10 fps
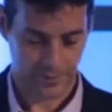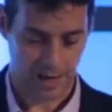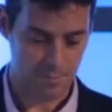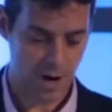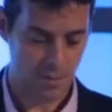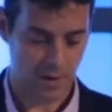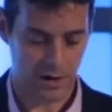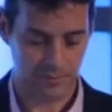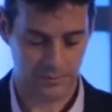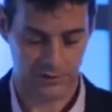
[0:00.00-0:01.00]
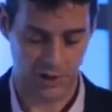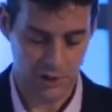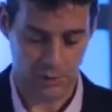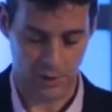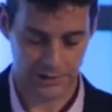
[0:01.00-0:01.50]
and mobile,
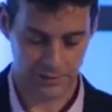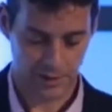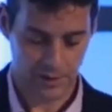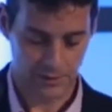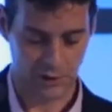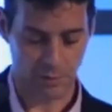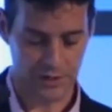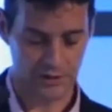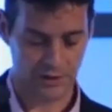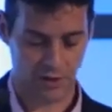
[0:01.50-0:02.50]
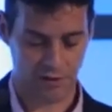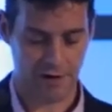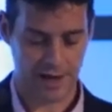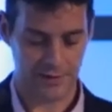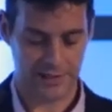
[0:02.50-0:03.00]
turquoise, are dominant
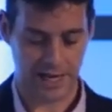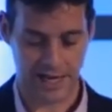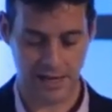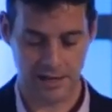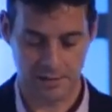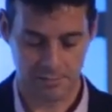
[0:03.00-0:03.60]
throughout the day,